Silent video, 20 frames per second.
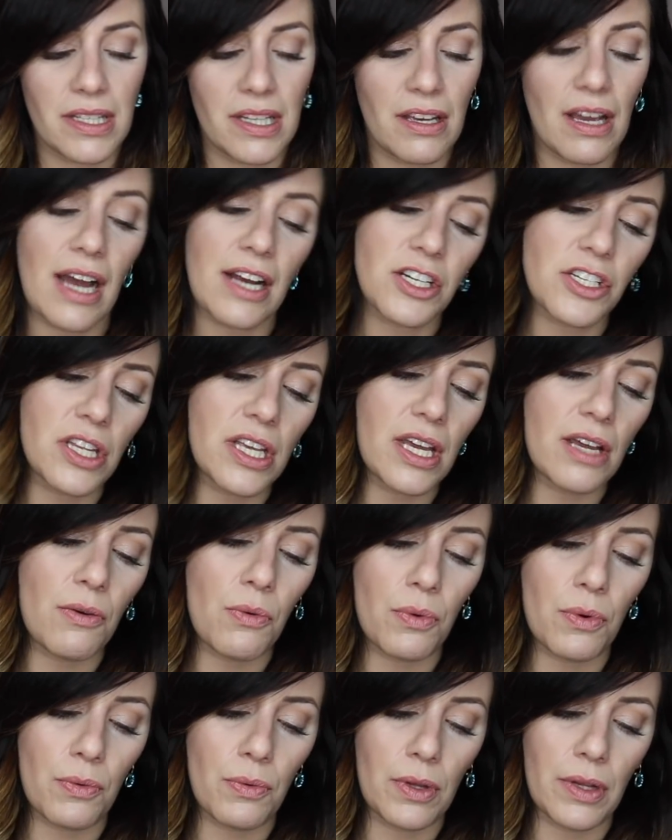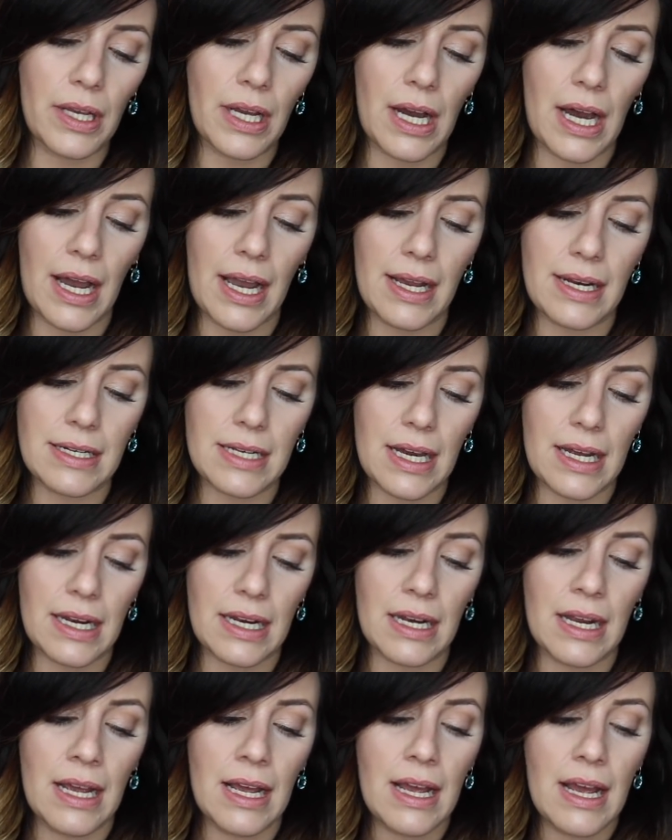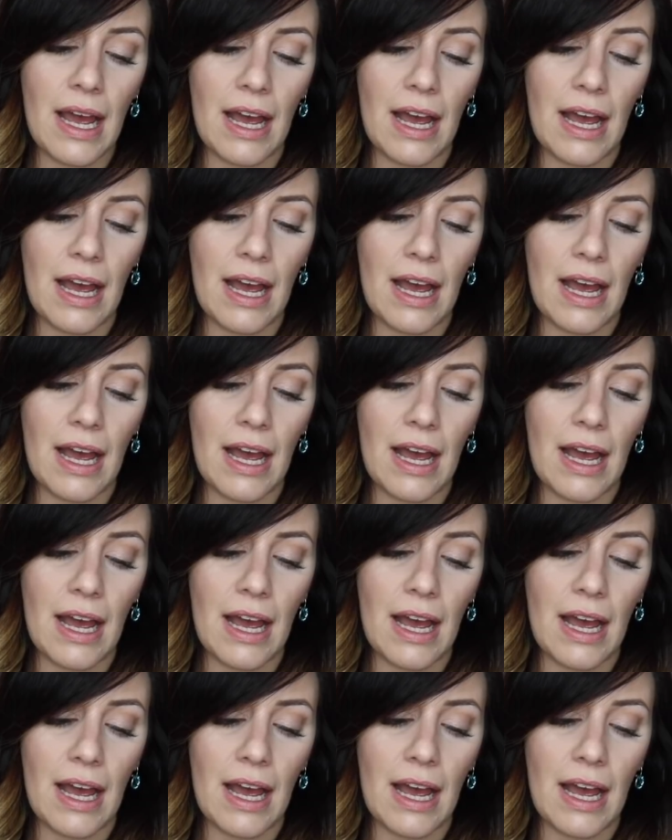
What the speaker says: and they actually were really kind and